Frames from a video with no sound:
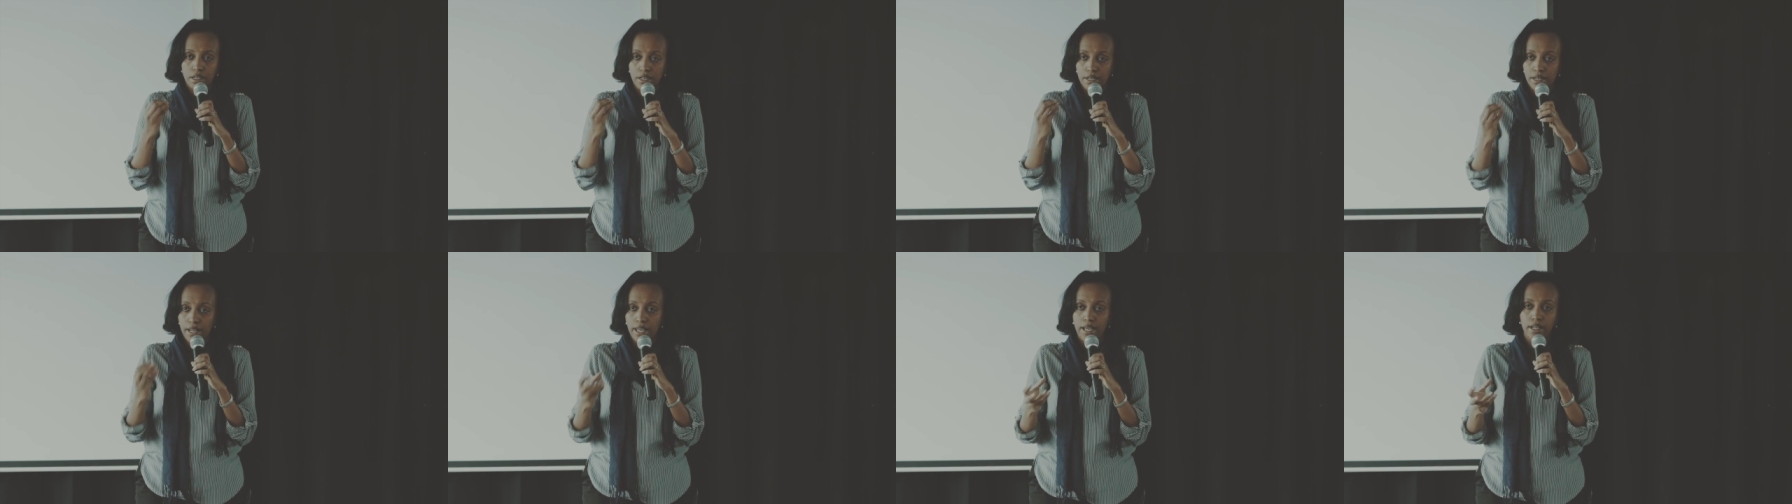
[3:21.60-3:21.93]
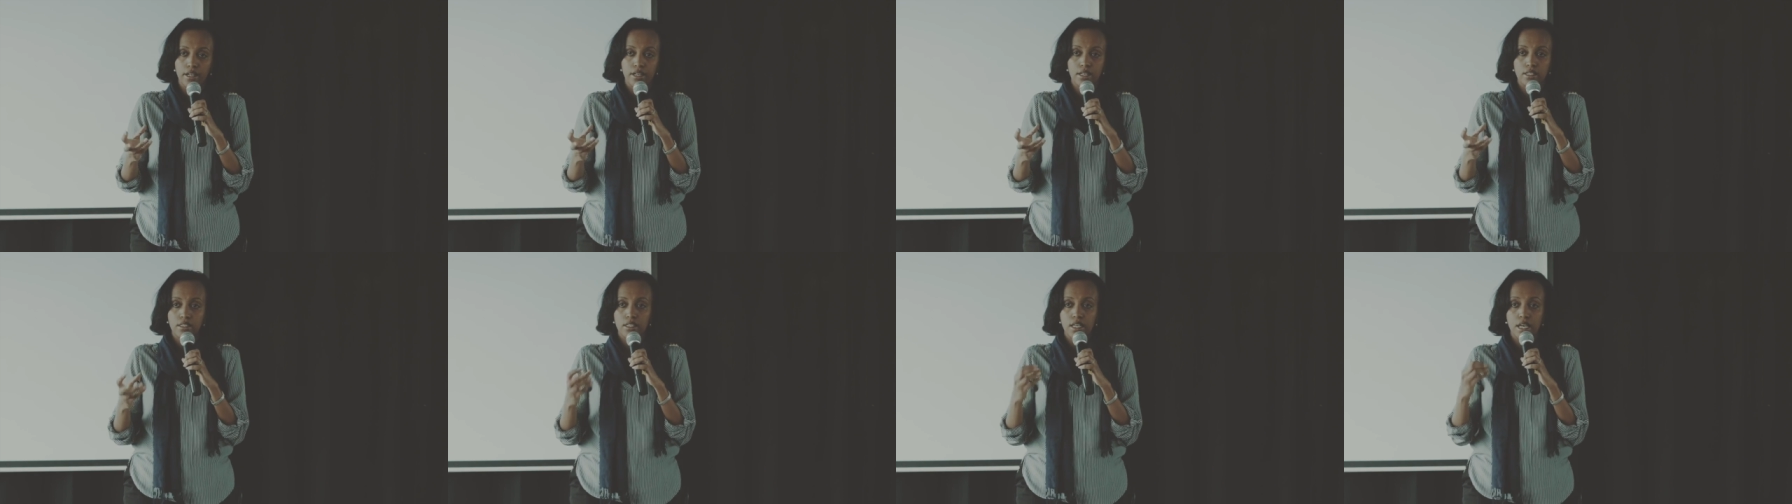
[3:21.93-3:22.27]

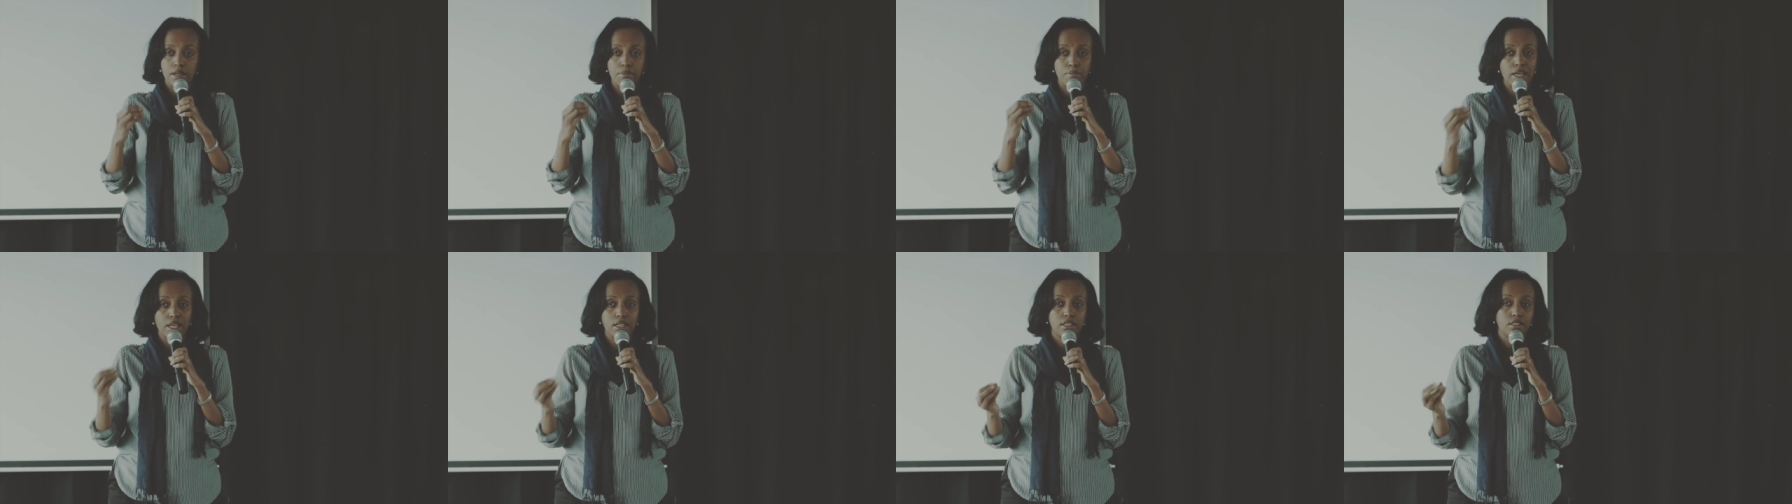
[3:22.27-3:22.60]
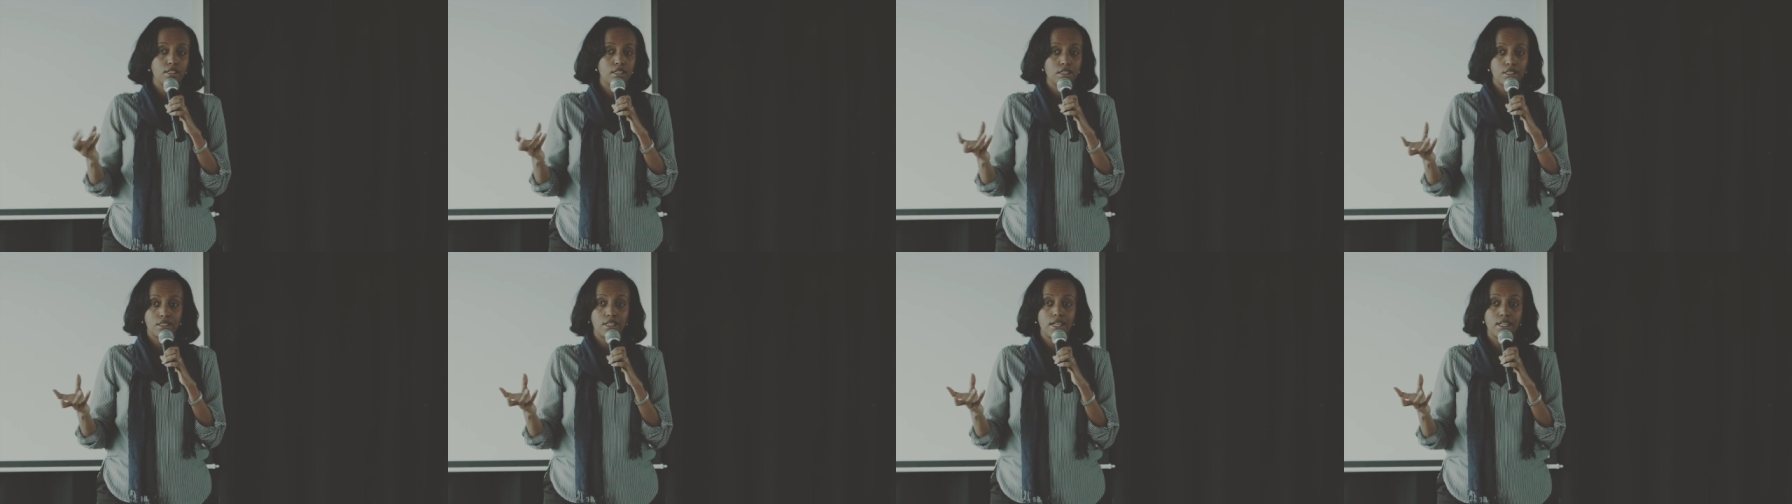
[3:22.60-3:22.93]
nail it, and make a
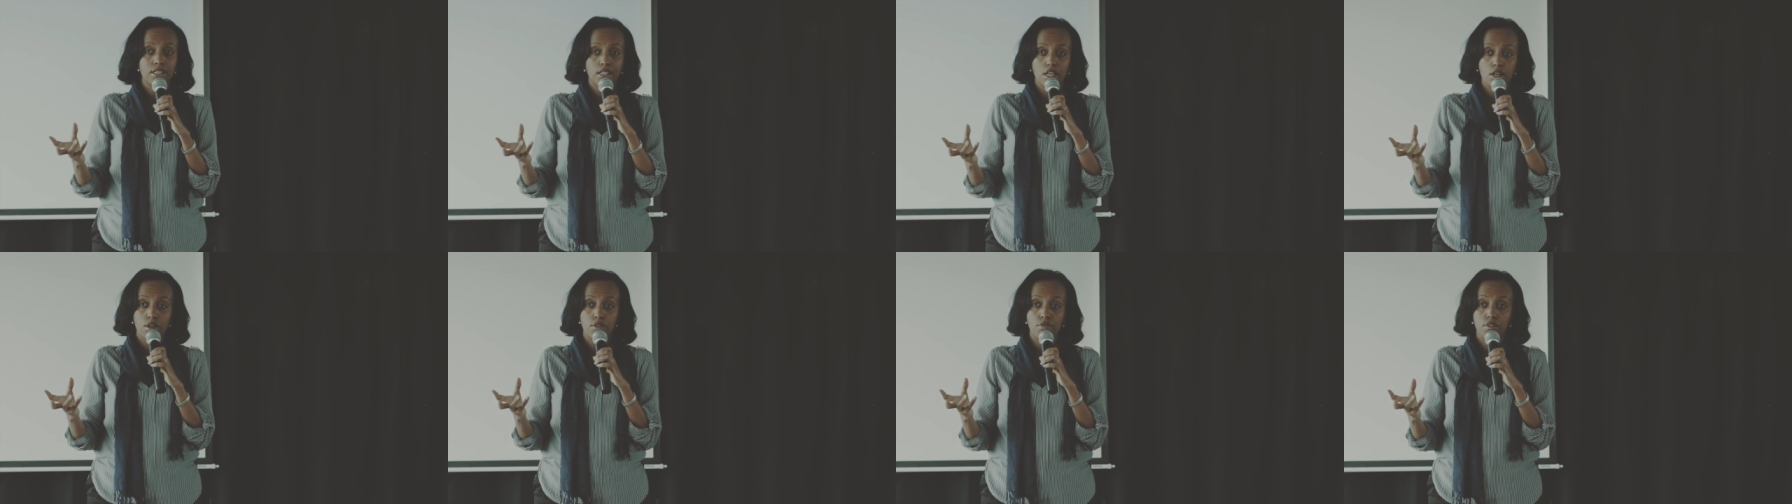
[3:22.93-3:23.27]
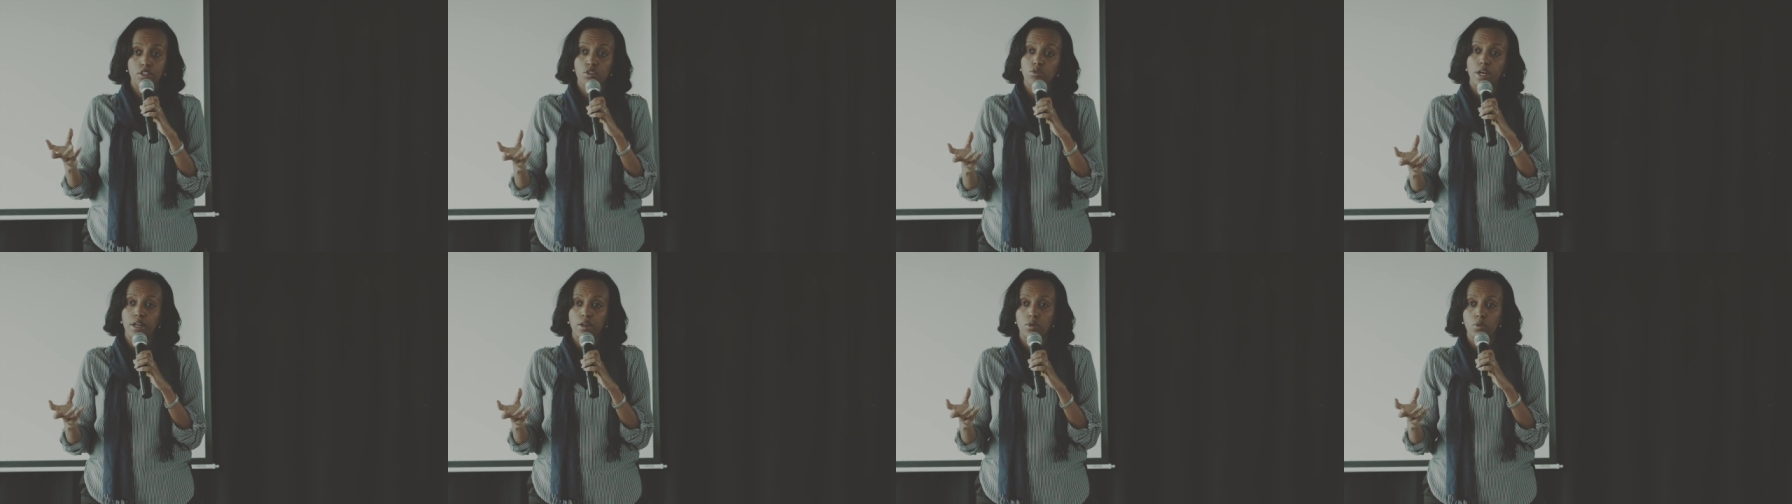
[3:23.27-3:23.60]
success out of
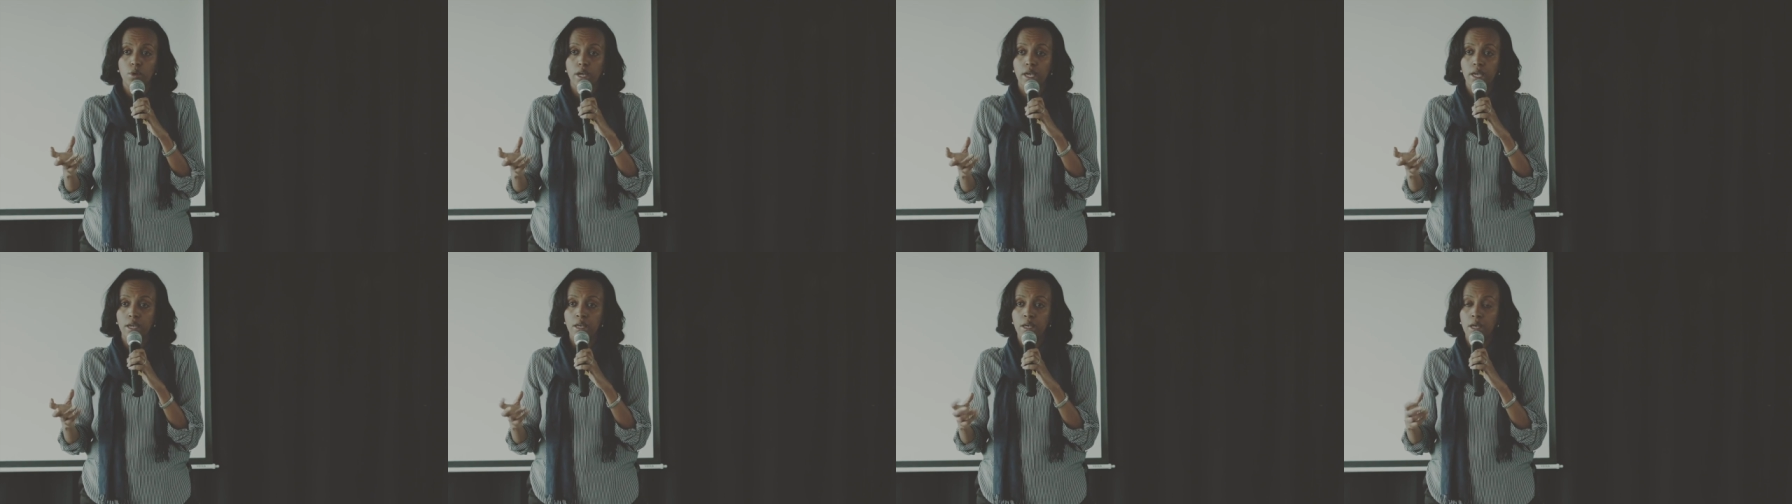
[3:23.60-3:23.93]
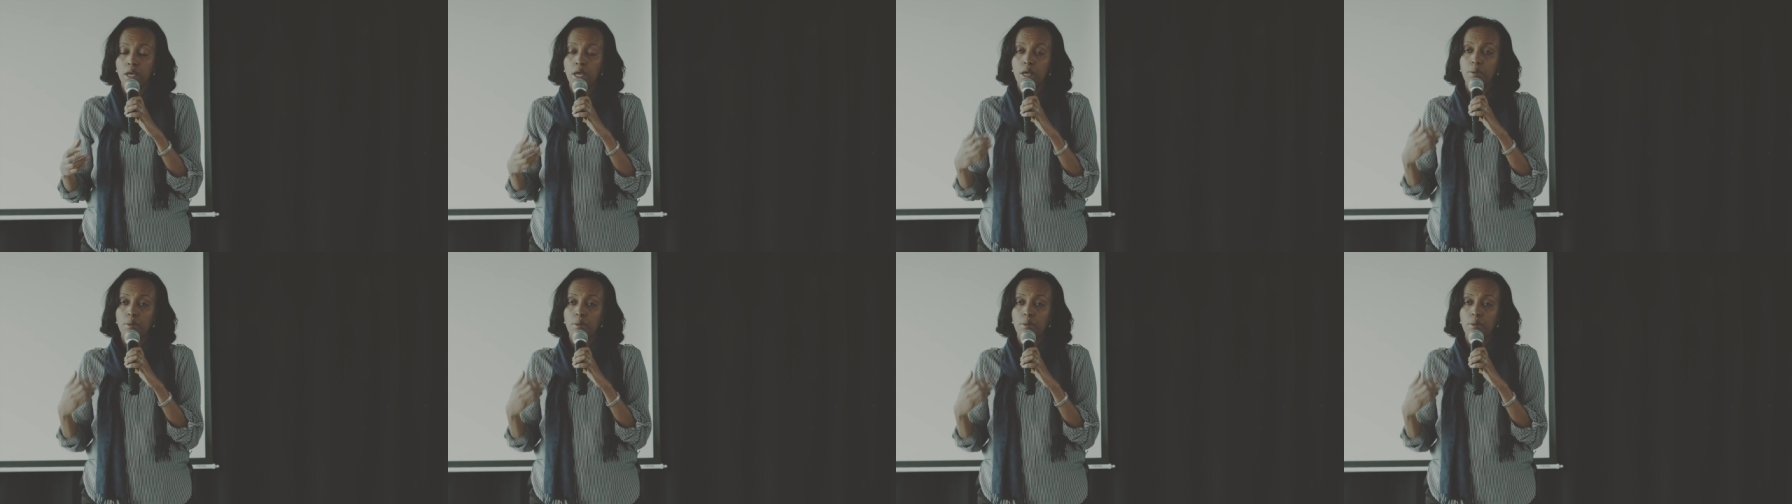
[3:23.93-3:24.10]
it right away,